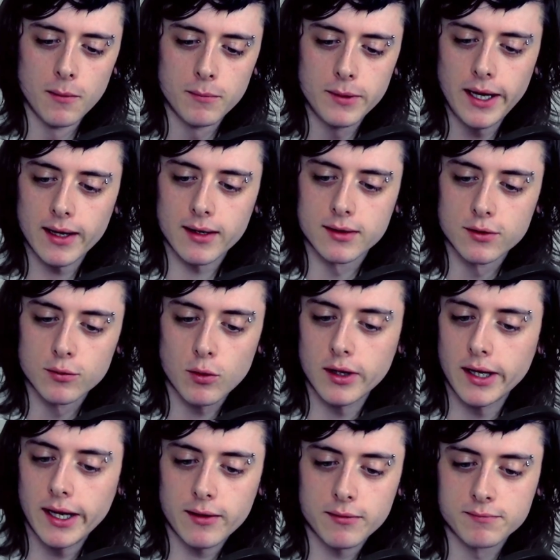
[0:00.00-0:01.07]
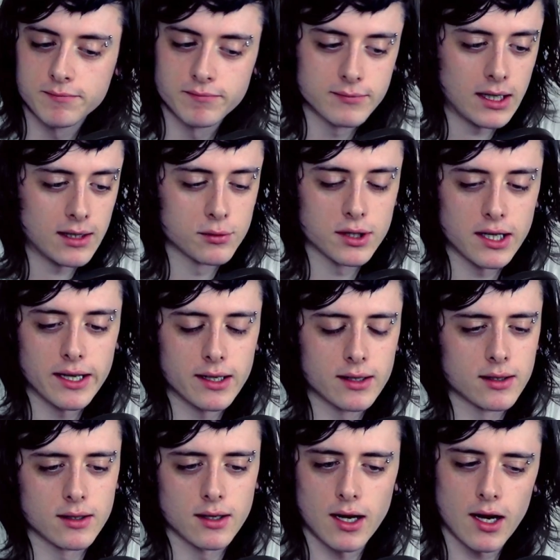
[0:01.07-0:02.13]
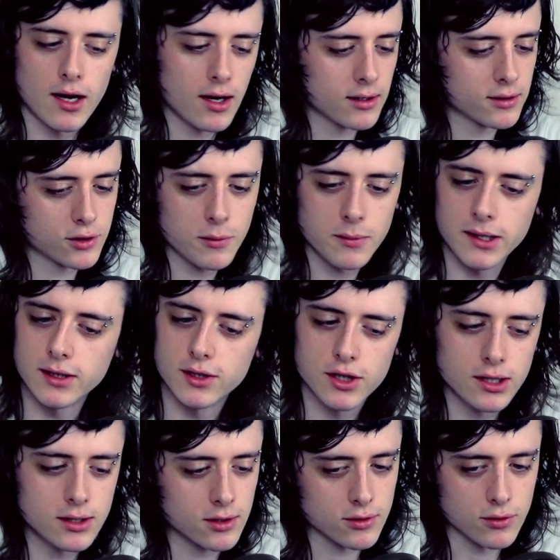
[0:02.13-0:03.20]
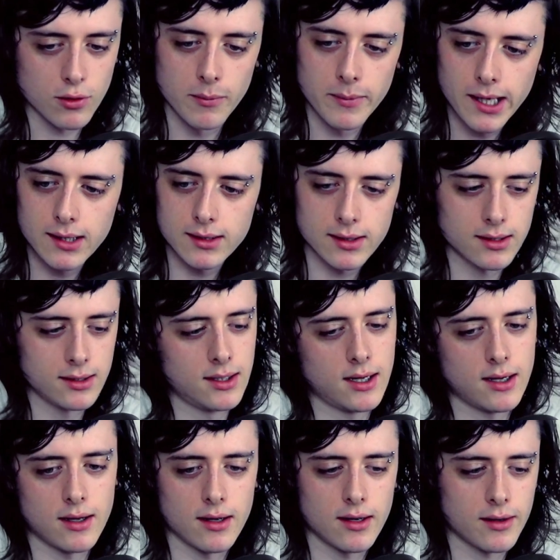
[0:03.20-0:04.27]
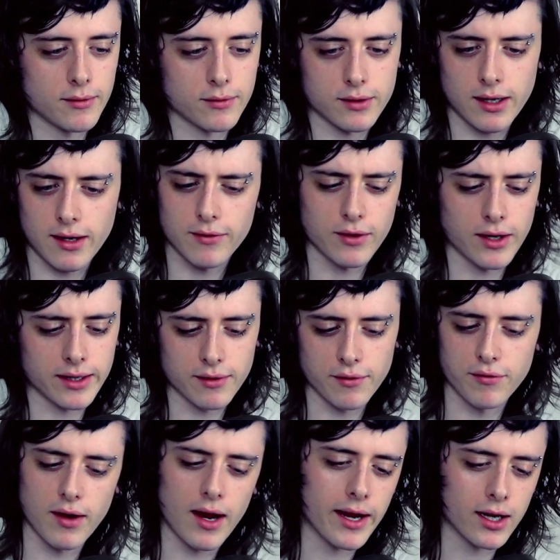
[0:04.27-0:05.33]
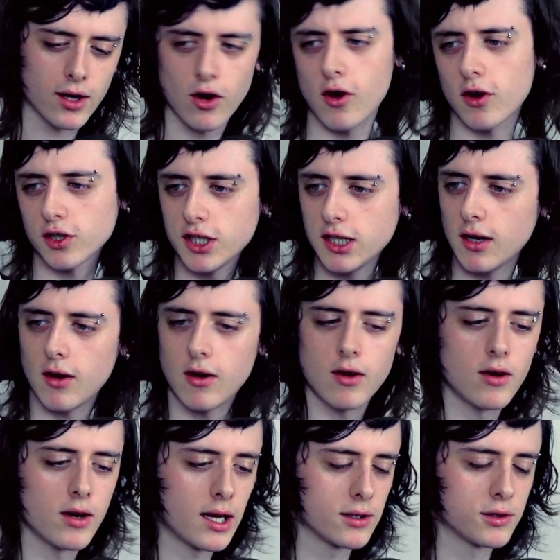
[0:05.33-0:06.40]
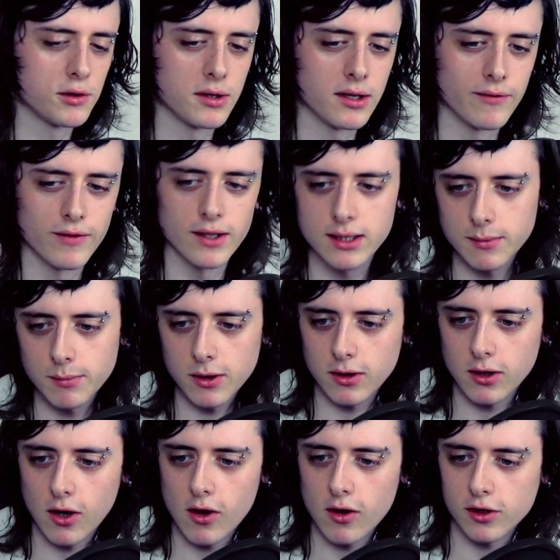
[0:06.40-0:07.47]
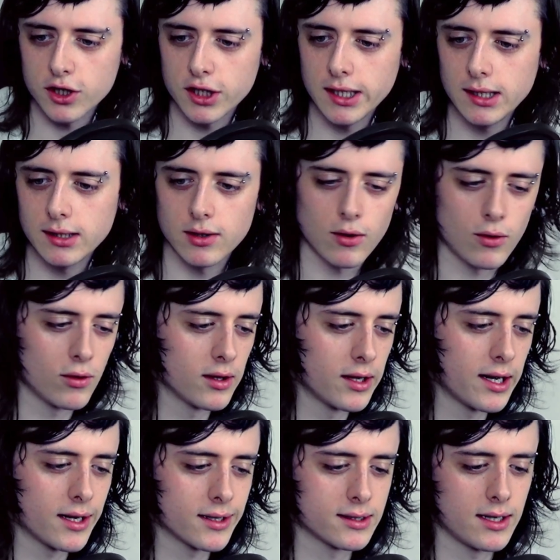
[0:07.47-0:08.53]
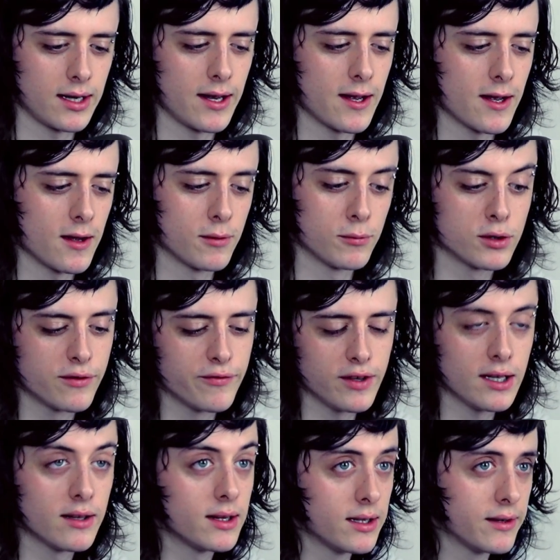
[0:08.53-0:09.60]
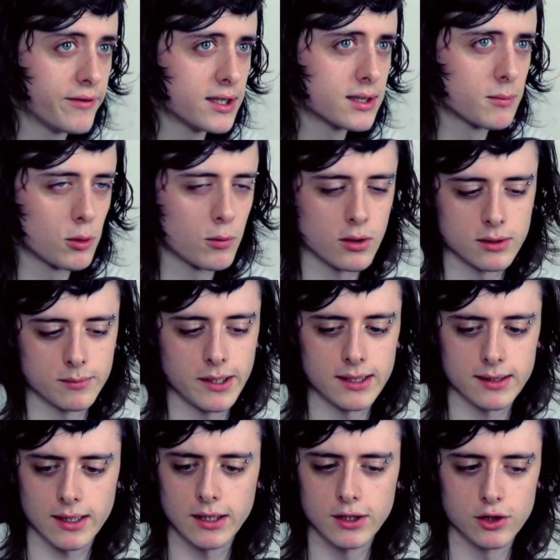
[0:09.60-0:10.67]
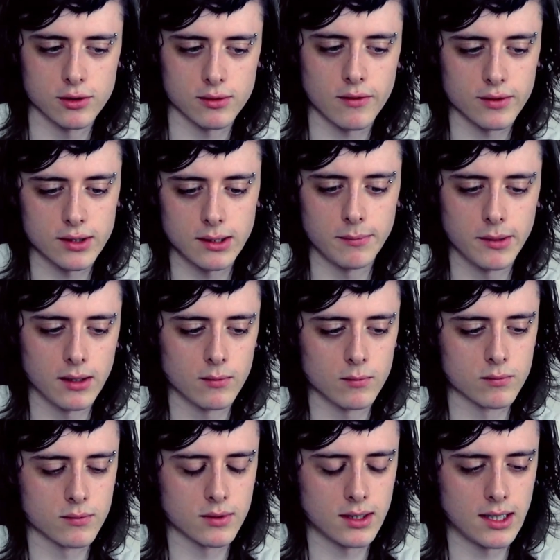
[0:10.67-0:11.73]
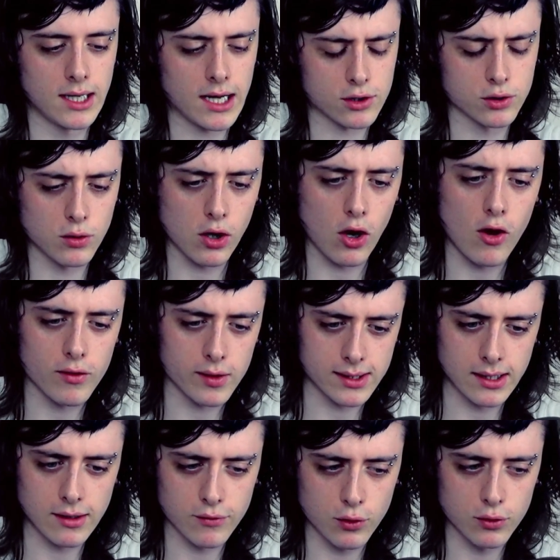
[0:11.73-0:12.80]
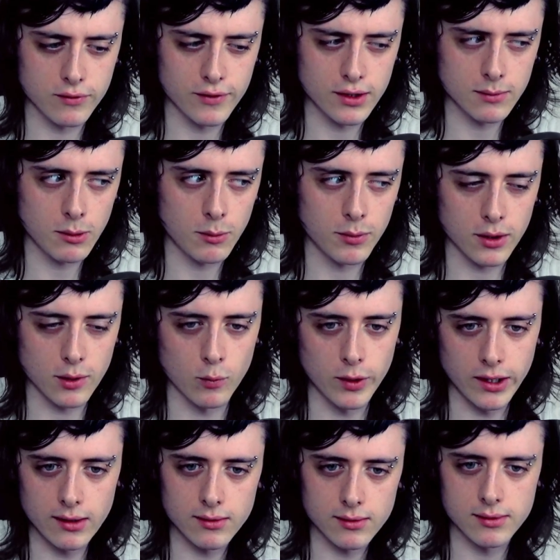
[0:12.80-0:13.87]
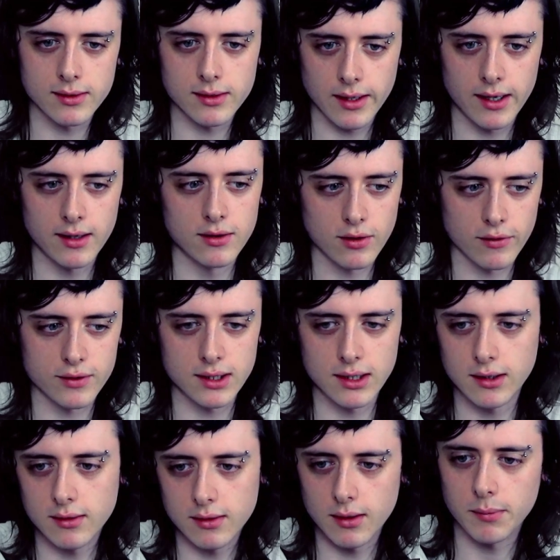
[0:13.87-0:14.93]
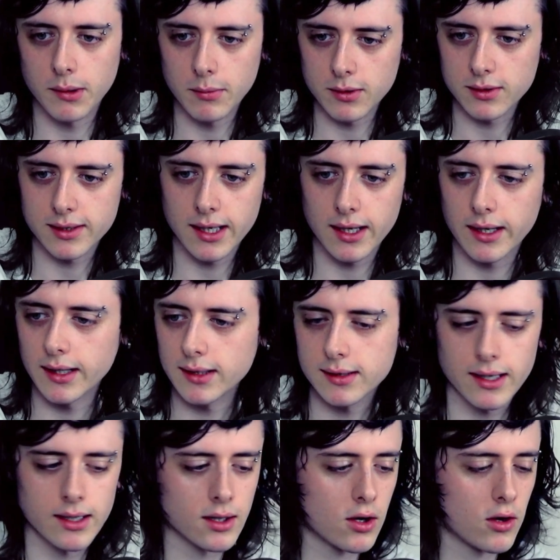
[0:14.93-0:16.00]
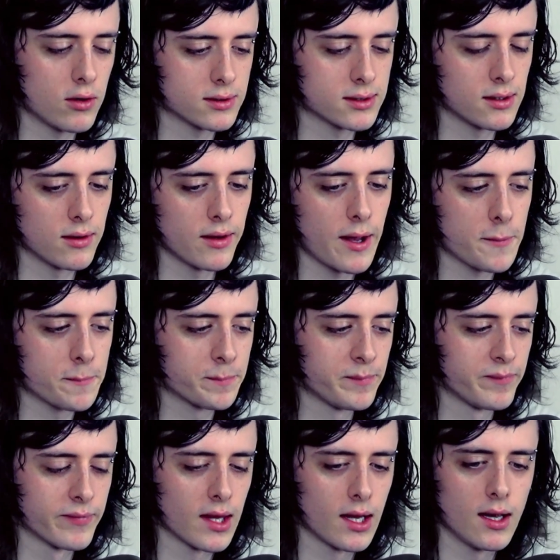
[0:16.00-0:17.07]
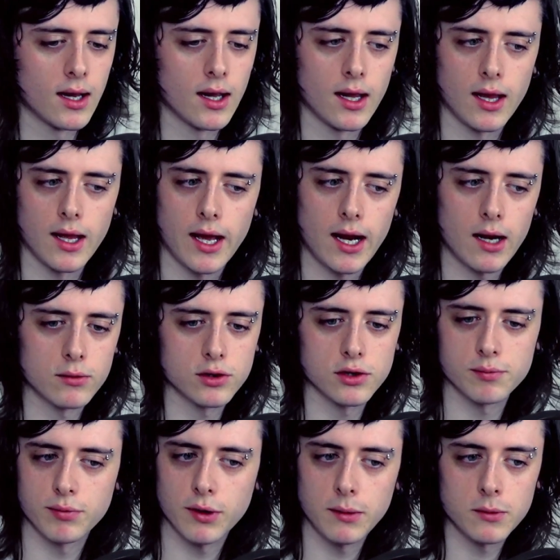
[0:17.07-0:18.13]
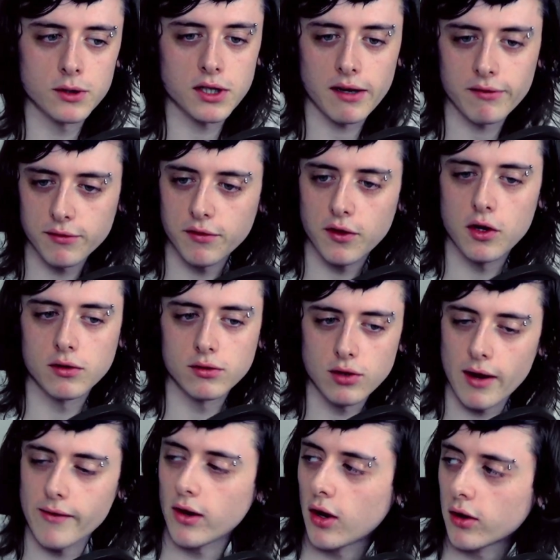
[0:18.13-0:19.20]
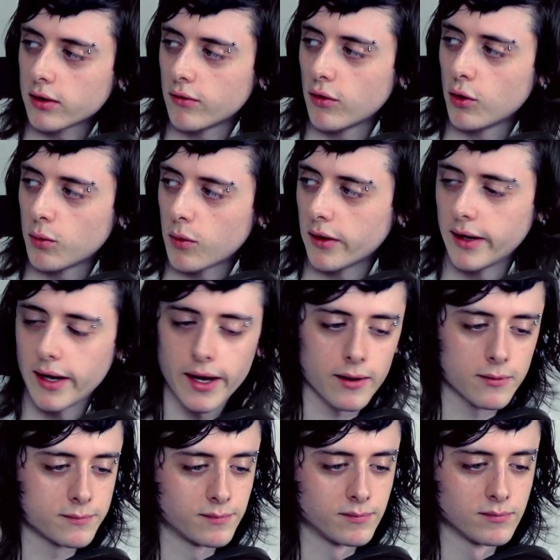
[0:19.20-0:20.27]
yeah, one day I was like, some of these cheats are so amazing. I have like the flying car cheat on. I'll do the invisible car cheat, all that. The invisible one basically just obviously being the actual car itself goes invisible, but the wheels and obviously the people sitting inside the car are still there. And I was just pretty much having fun driving along the road one day.